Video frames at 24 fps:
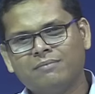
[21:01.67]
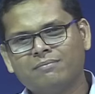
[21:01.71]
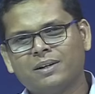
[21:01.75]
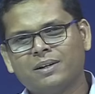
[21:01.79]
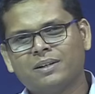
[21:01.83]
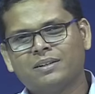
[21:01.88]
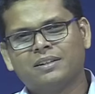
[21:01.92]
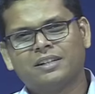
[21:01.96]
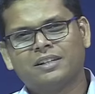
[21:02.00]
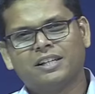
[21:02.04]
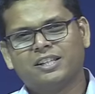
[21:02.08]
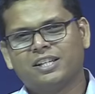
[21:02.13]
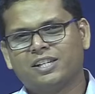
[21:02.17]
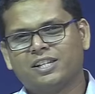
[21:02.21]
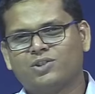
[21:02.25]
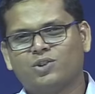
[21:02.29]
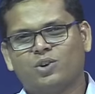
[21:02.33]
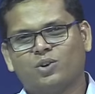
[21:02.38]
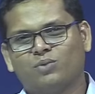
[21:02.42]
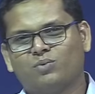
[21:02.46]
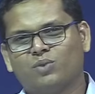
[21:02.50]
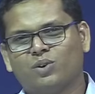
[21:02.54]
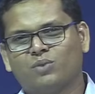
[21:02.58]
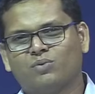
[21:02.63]
but it does
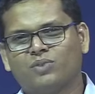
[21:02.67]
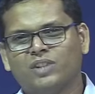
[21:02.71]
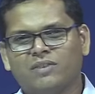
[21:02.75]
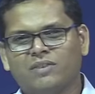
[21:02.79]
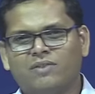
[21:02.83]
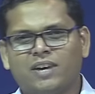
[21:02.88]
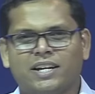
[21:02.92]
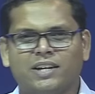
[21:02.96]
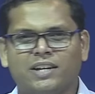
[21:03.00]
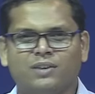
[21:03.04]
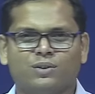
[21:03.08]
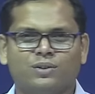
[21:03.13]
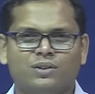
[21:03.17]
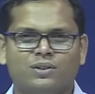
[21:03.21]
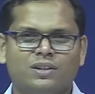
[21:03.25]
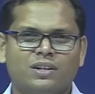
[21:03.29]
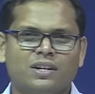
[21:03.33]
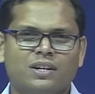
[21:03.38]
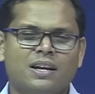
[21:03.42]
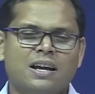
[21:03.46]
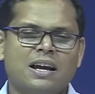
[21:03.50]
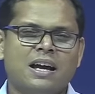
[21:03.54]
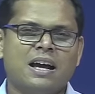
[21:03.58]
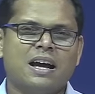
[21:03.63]
not work with a very good
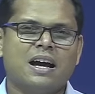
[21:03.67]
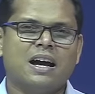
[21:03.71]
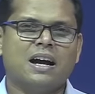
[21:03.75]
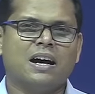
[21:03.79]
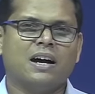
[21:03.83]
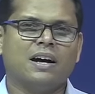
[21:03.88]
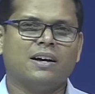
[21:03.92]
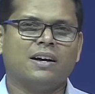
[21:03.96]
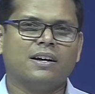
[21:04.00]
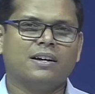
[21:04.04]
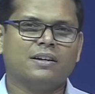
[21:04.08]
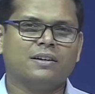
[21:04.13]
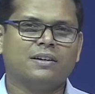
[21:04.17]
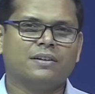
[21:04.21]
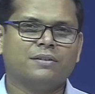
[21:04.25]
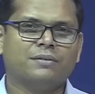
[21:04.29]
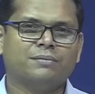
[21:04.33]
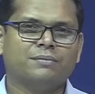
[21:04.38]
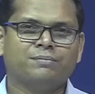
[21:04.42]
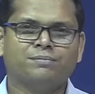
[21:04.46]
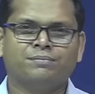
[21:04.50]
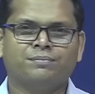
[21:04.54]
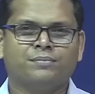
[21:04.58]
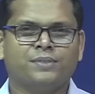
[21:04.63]

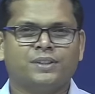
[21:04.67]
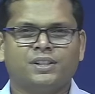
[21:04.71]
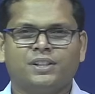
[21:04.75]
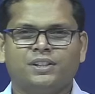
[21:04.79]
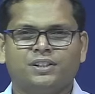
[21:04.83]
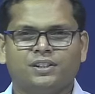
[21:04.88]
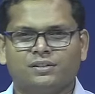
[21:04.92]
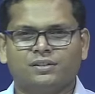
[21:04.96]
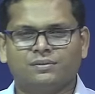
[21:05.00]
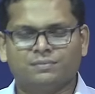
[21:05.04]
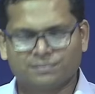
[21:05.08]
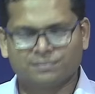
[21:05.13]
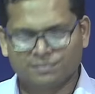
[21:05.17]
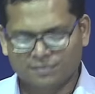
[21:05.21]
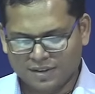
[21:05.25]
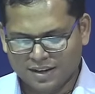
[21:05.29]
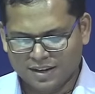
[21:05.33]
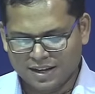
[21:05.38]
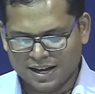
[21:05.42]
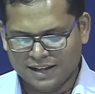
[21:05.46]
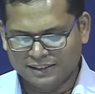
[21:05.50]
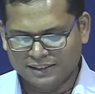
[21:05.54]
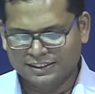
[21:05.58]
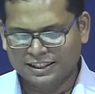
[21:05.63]
precision,
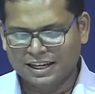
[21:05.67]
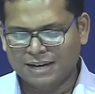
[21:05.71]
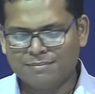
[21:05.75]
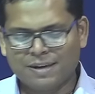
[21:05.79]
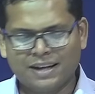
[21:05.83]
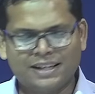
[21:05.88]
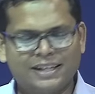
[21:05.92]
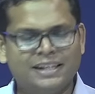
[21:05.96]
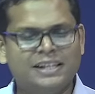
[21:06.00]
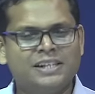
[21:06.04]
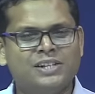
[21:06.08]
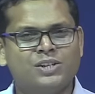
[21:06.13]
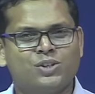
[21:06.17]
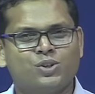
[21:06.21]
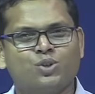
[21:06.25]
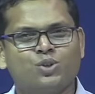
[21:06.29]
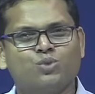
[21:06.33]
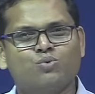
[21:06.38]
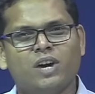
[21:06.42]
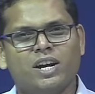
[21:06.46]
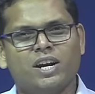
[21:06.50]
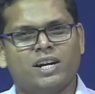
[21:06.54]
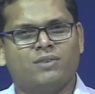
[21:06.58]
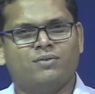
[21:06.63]
and there are many issues
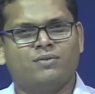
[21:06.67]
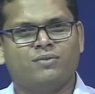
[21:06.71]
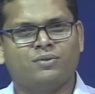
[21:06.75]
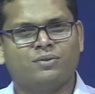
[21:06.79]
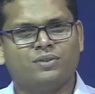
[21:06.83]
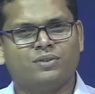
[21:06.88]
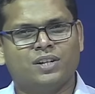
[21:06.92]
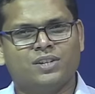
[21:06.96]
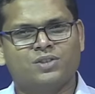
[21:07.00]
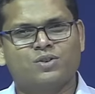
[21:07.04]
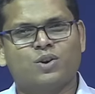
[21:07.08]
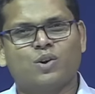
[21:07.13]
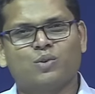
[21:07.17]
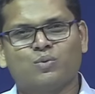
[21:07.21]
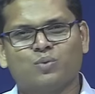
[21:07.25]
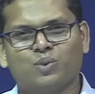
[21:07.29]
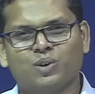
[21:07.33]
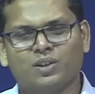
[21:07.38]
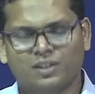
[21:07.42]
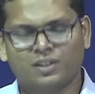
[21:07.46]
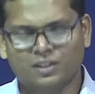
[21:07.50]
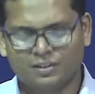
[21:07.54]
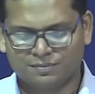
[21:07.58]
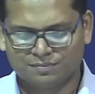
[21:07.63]
why it does not
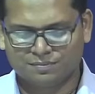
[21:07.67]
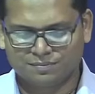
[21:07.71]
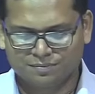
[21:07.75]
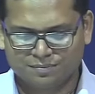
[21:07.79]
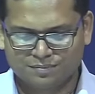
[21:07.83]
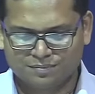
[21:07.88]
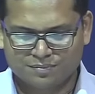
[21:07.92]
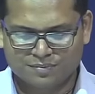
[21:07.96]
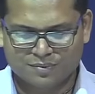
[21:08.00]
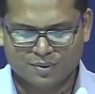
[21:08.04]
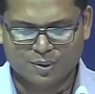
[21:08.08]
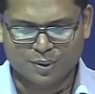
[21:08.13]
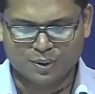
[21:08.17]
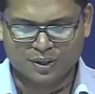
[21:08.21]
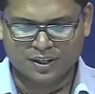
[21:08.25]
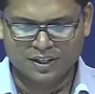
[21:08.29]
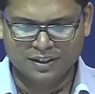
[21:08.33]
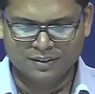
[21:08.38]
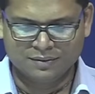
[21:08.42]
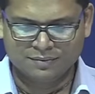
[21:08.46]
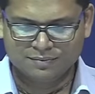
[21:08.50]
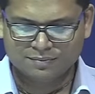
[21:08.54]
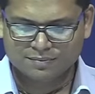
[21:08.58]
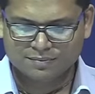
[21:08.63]
work. Okay,
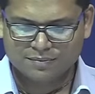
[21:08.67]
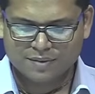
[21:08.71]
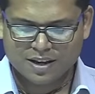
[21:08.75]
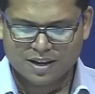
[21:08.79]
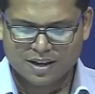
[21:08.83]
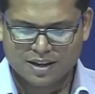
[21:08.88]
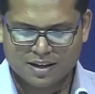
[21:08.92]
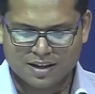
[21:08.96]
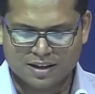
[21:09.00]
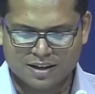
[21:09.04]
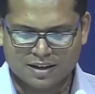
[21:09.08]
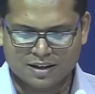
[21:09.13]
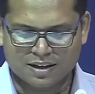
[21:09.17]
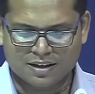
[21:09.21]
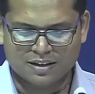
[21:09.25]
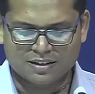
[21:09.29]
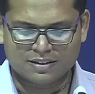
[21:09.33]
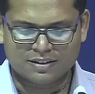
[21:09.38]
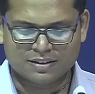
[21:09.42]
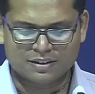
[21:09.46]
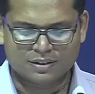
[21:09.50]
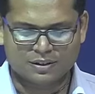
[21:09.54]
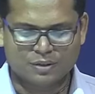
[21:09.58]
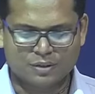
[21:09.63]

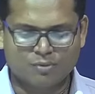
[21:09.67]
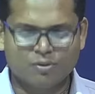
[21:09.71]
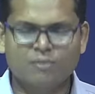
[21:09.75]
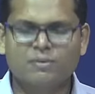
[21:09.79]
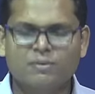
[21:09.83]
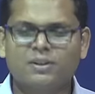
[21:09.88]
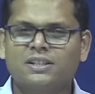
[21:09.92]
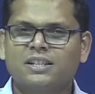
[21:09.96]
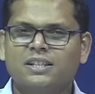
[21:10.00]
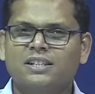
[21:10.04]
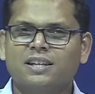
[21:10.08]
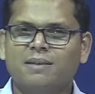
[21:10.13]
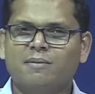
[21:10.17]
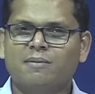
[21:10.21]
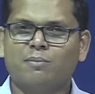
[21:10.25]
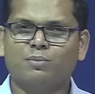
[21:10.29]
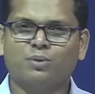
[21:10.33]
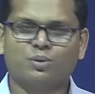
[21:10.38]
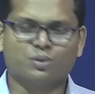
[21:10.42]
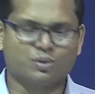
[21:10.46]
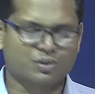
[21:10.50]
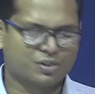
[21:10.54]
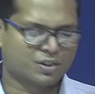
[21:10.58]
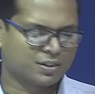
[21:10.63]
so we will see some of
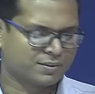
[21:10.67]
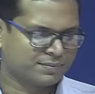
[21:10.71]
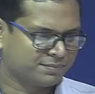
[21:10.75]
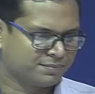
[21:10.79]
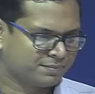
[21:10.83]
those.